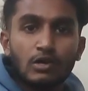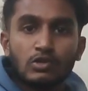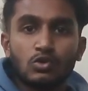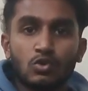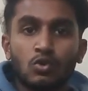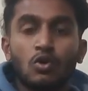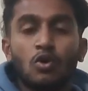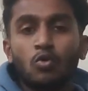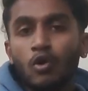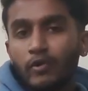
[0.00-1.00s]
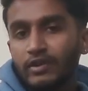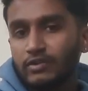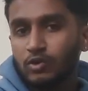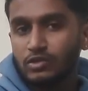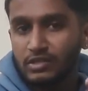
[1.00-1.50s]
So, whoever
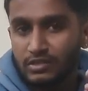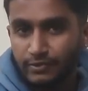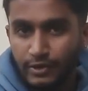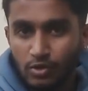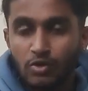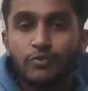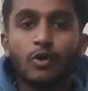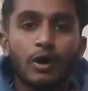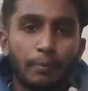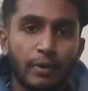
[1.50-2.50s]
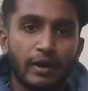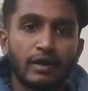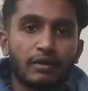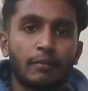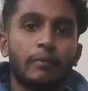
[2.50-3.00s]
is watching this video, if you are a parent,